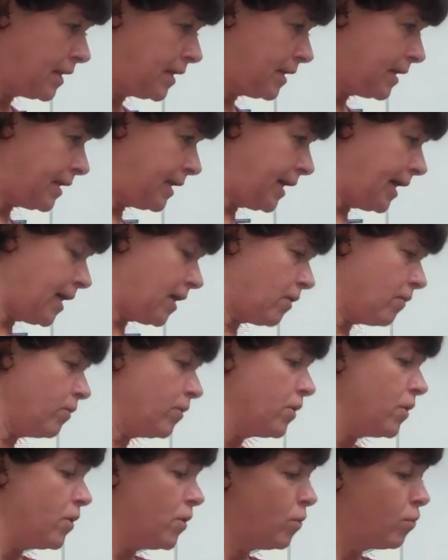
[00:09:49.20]
Now,
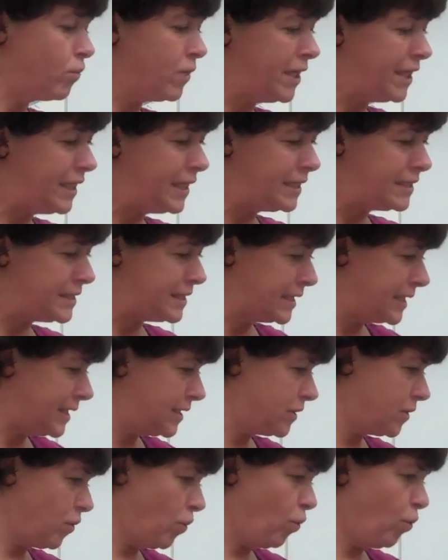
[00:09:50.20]
we need to get
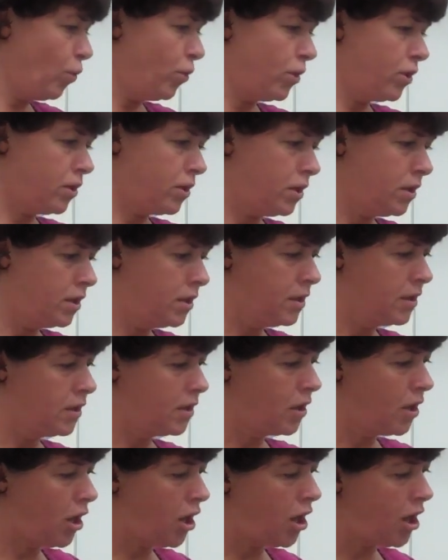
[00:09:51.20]
the oil
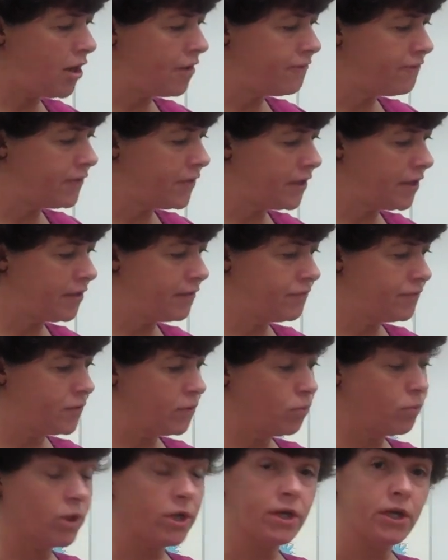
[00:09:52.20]
off of the
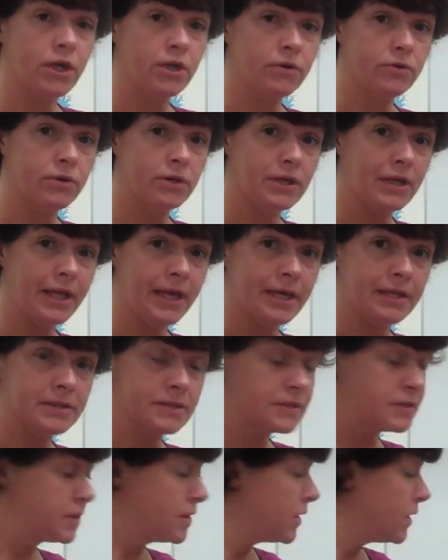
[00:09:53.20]
100
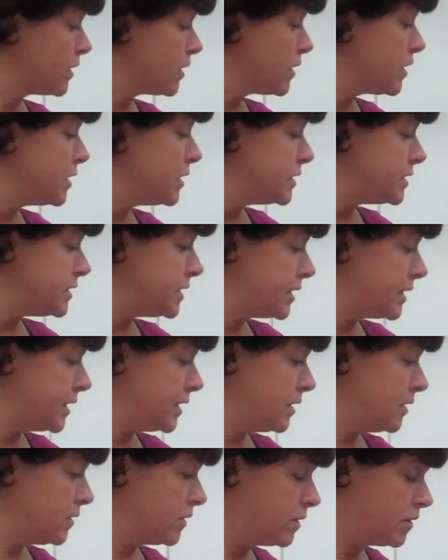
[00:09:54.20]
lens. To
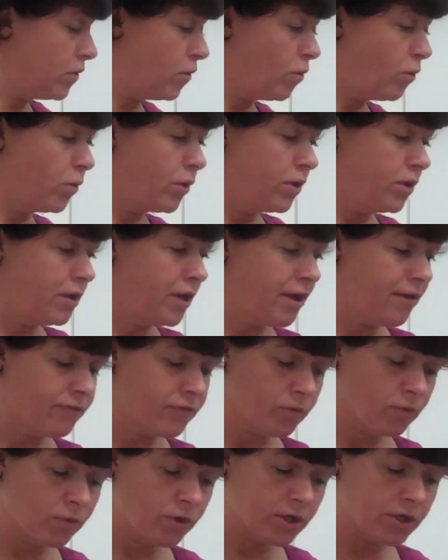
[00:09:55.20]
get the oil off
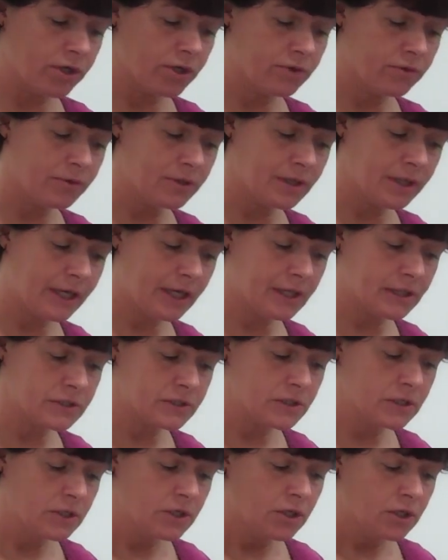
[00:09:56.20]
the 100
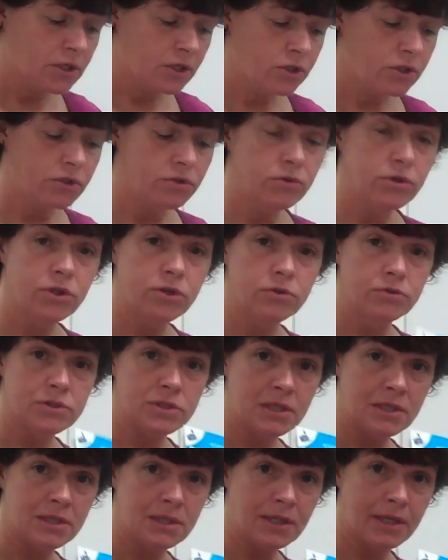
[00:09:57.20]
lens, you use
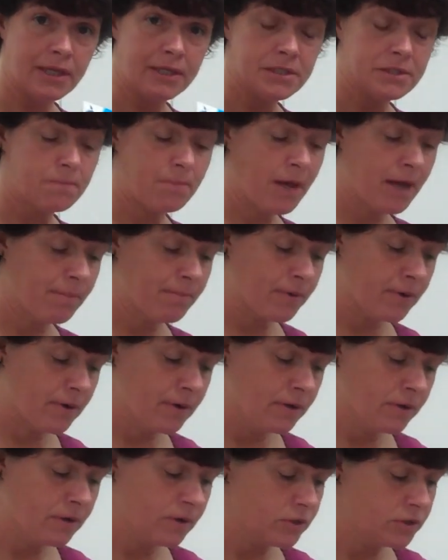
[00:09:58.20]
lens paper.
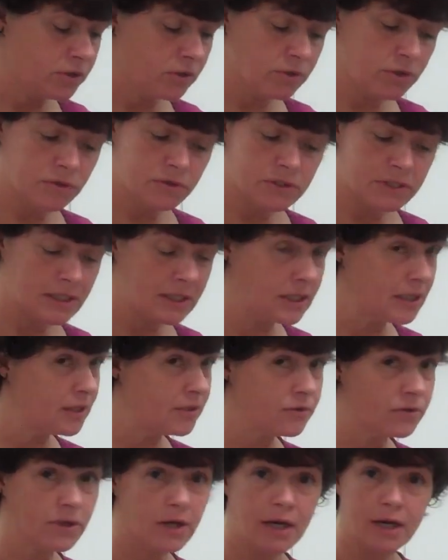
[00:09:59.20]
Don't use any
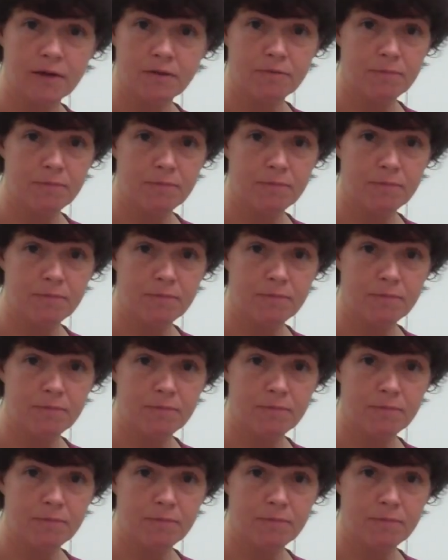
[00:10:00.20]
other kind of